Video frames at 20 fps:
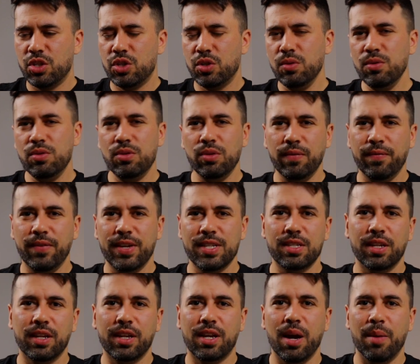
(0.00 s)
Choose to
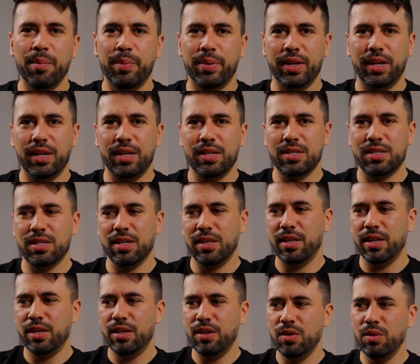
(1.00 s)
invest in companies
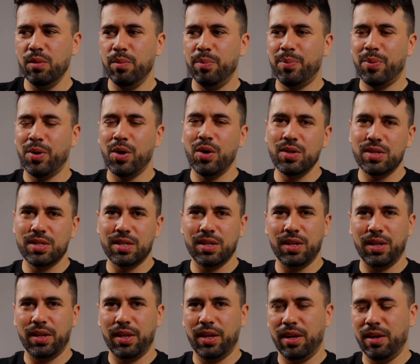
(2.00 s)
that you
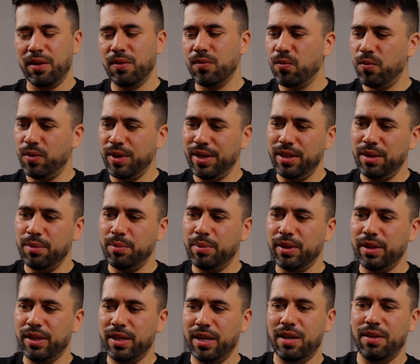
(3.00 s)
personally really
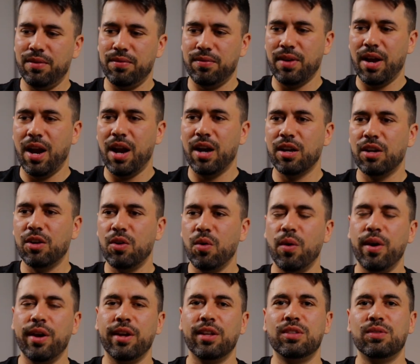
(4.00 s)
believe are
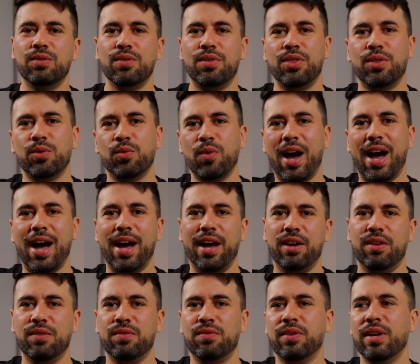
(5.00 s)
going to
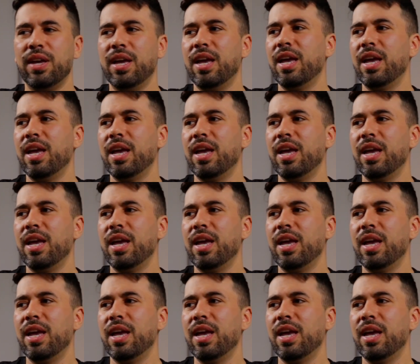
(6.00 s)
thrive